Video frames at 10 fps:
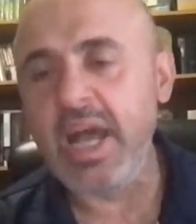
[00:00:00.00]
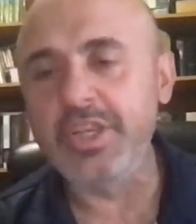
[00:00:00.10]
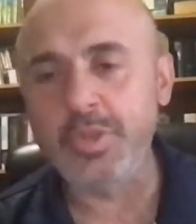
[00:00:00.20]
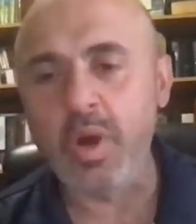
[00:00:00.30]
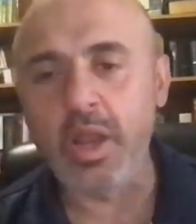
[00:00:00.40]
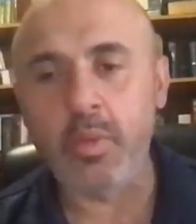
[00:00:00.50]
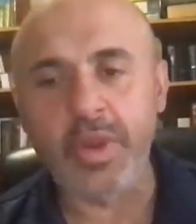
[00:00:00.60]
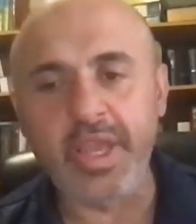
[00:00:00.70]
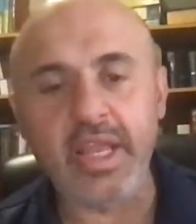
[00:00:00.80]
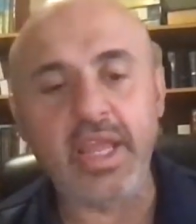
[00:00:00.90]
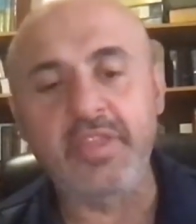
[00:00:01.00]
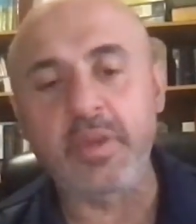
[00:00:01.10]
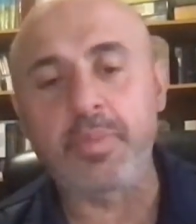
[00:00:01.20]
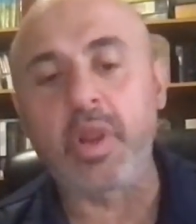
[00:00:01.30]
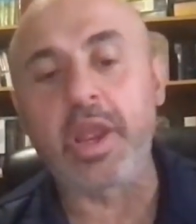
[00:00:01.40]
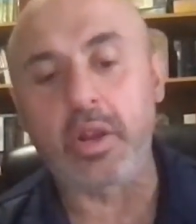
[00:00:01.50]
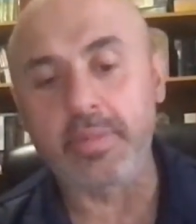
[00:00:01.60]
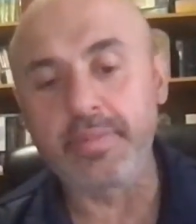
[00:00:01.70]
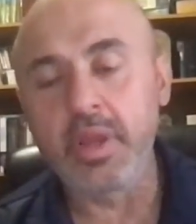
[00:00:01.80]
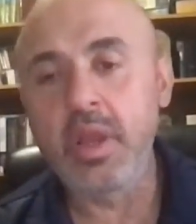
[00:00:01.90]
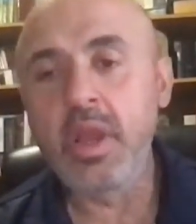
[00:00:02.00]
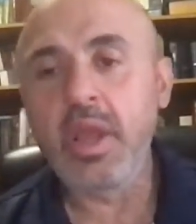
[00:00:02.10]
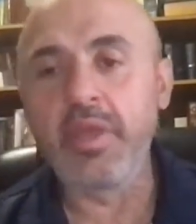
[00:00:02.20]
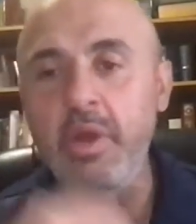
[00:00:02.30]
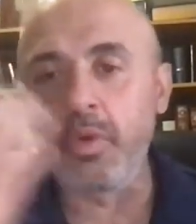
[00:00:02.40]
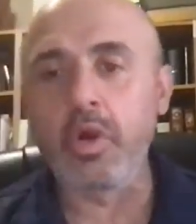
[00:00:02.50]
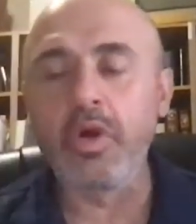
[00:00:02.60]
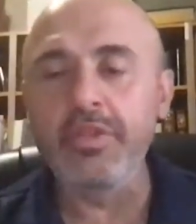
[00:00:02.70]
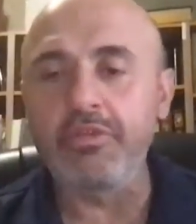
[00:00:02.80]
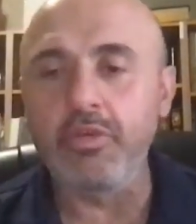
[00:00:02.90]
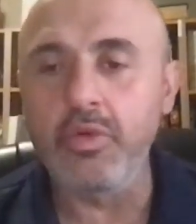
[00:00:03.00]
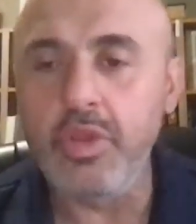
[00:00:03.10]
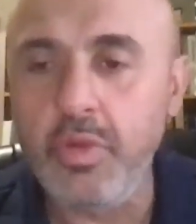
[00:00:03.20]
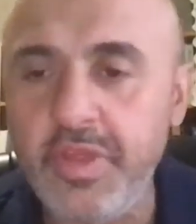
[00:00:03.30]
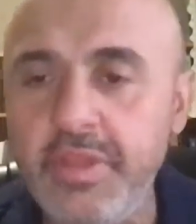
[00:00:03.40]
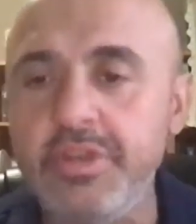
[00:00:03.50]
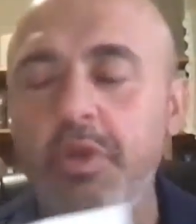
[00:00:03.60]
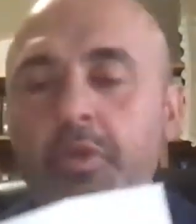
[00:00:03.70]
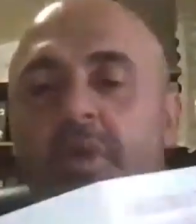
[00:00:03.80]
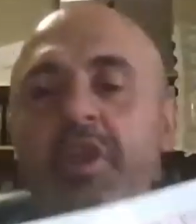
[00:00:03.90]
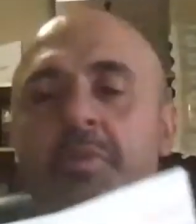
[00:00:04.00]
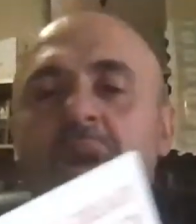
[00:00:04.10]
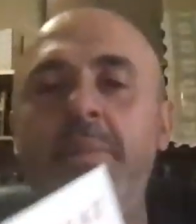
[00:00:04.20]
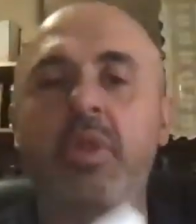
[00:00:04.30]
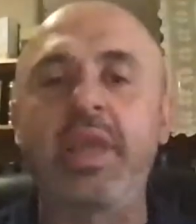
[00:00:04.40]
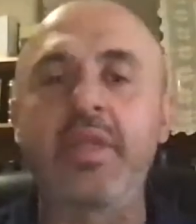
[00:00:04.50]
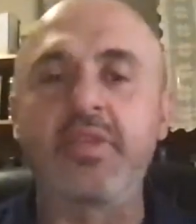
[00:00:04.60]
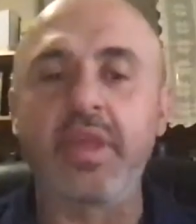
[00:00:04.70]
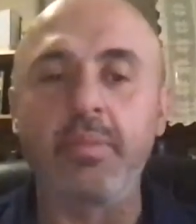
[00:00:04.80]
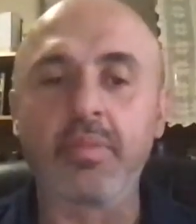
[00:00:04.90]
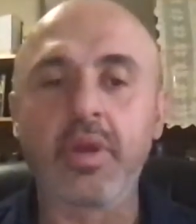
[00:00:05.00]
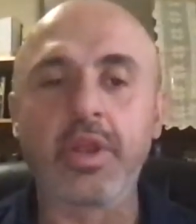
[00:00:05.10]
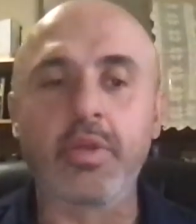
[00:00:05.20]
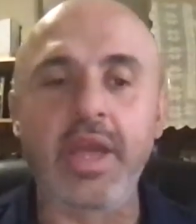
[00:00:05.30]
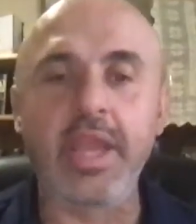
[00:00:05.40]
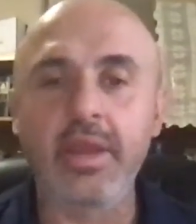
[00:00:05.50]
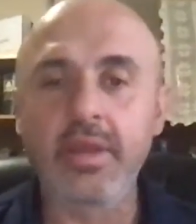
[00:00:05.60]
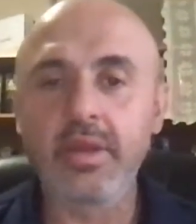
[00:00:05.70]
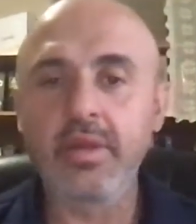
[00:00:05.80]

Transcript: I just want to read it. It's a prayer. And then we'll go into using Jehovah's Witness Bible against them. Are you ready?